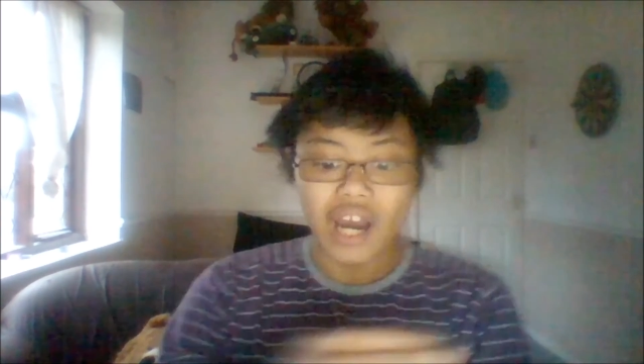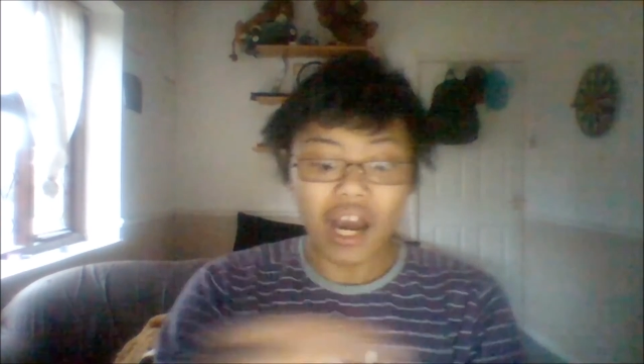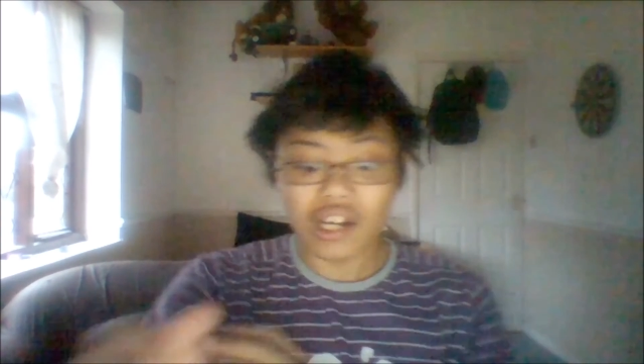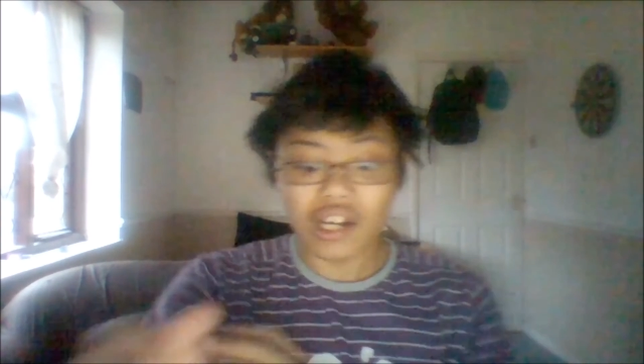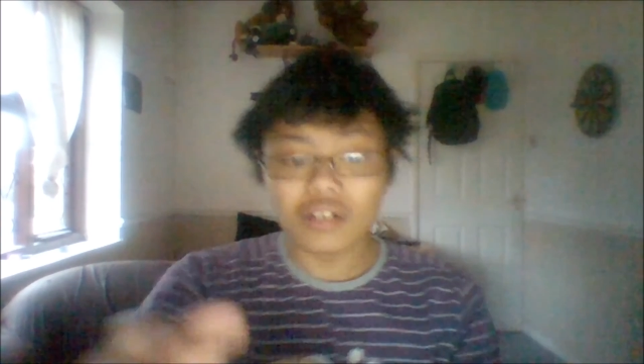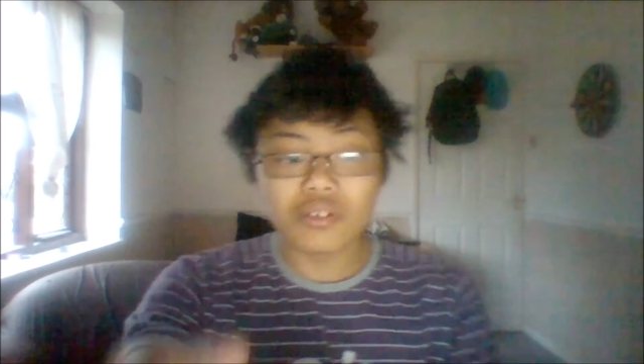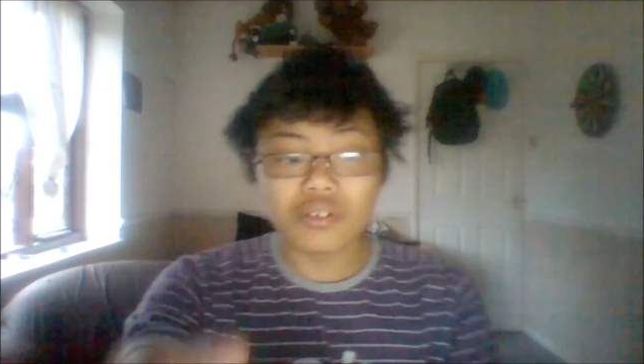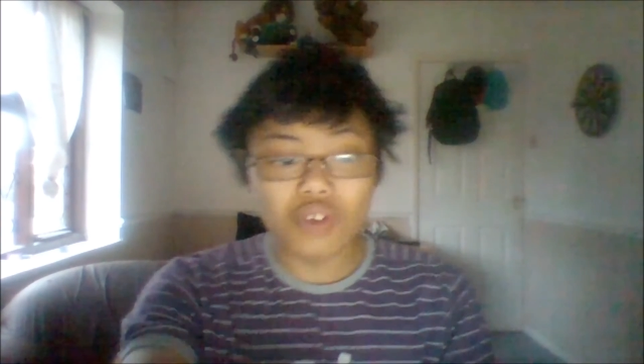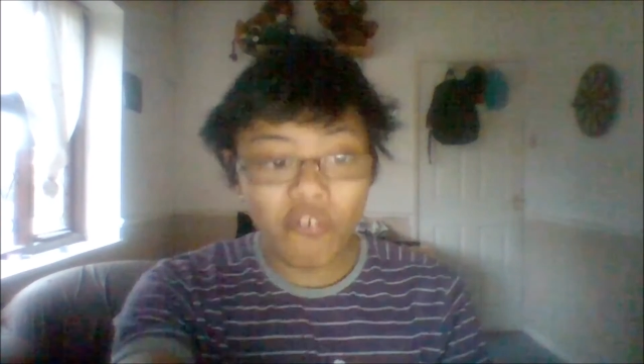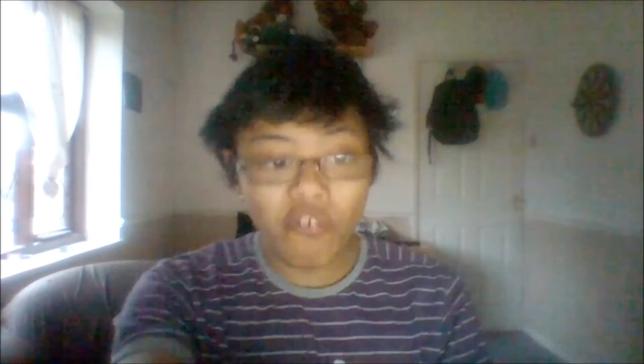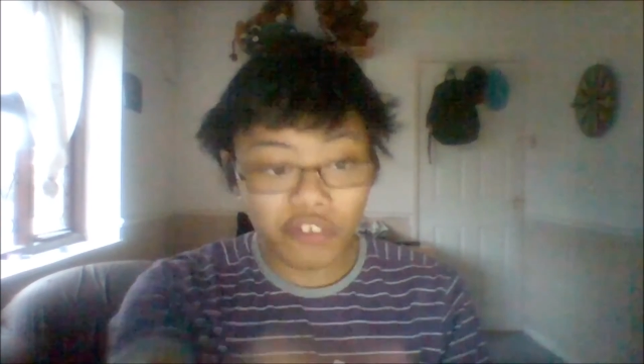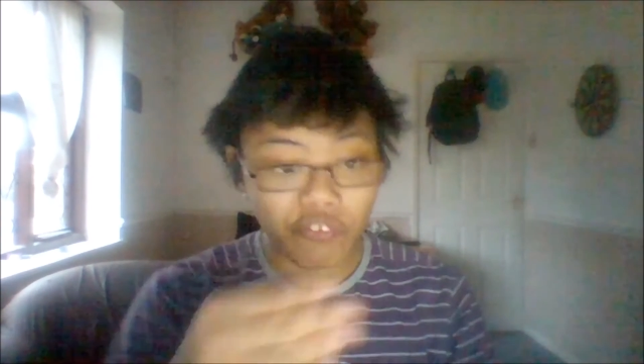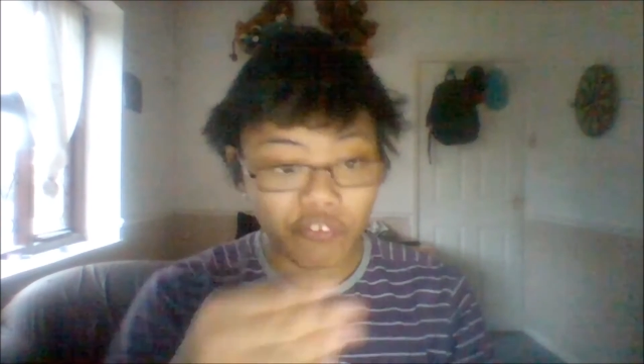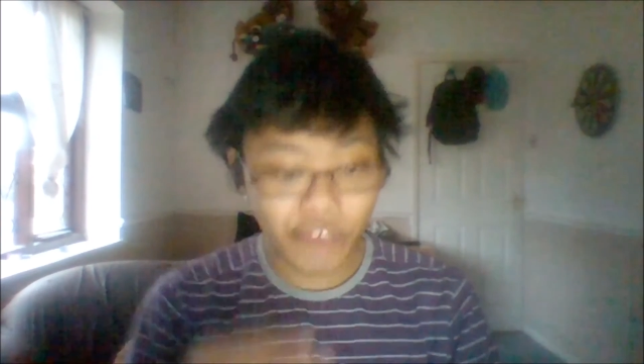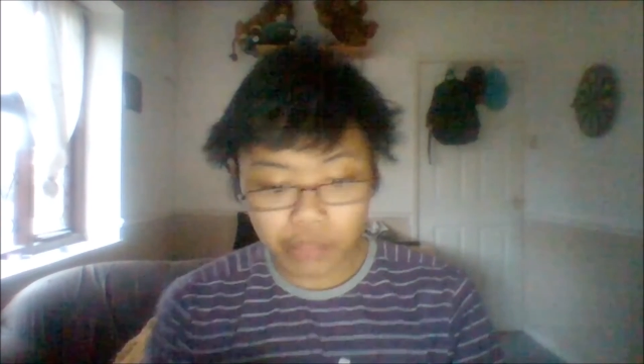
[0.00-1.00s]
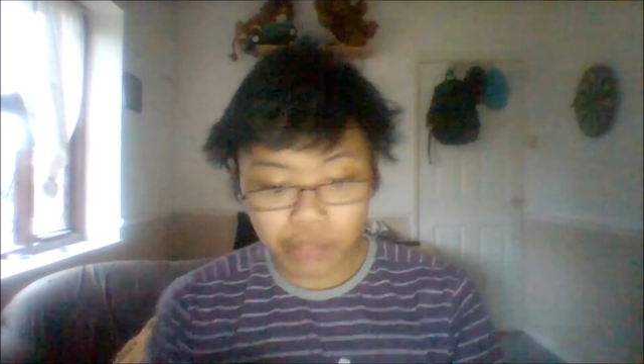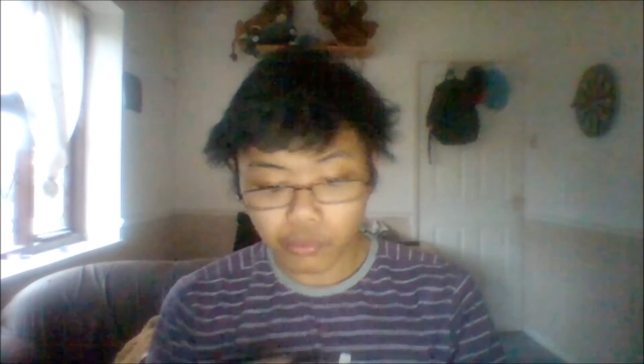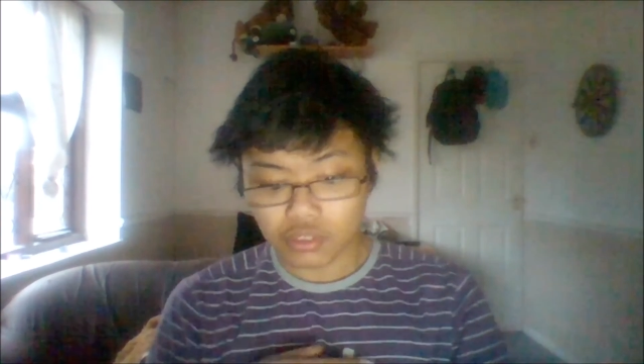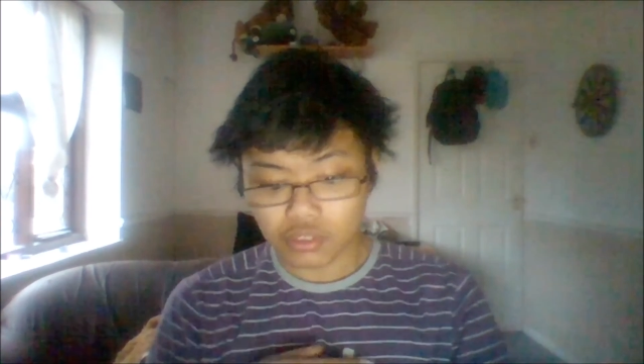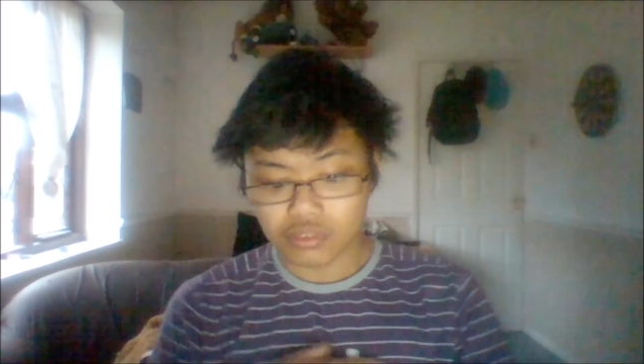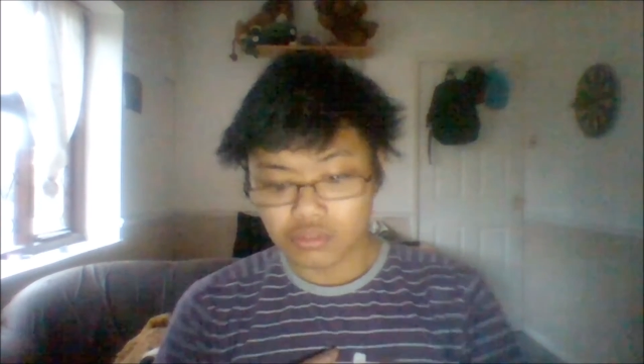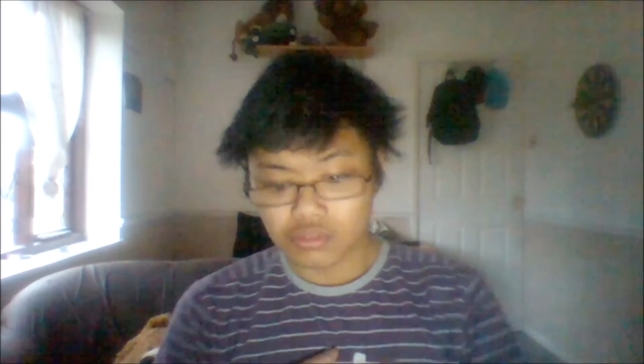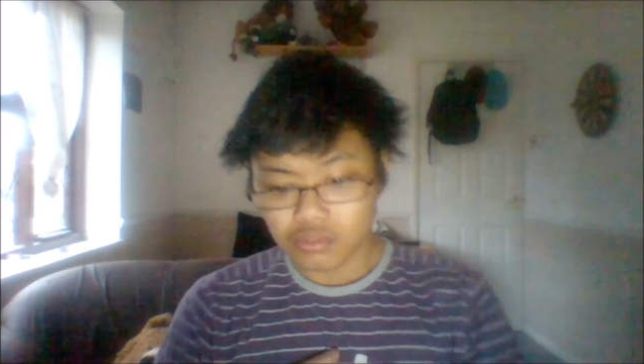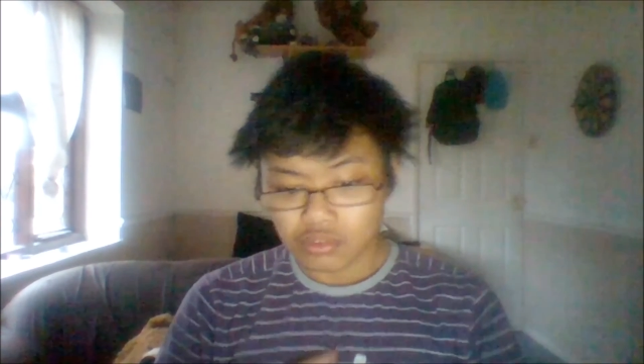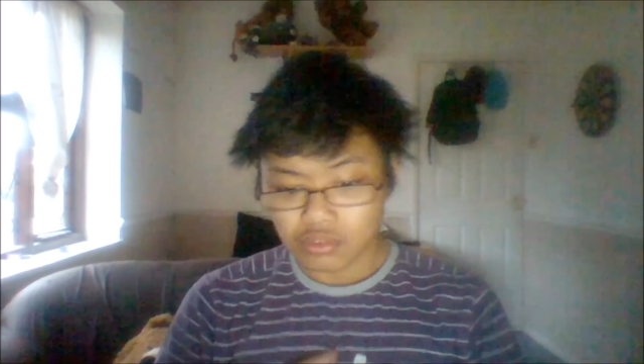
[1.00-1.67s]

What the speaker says: I'll go for the friend one,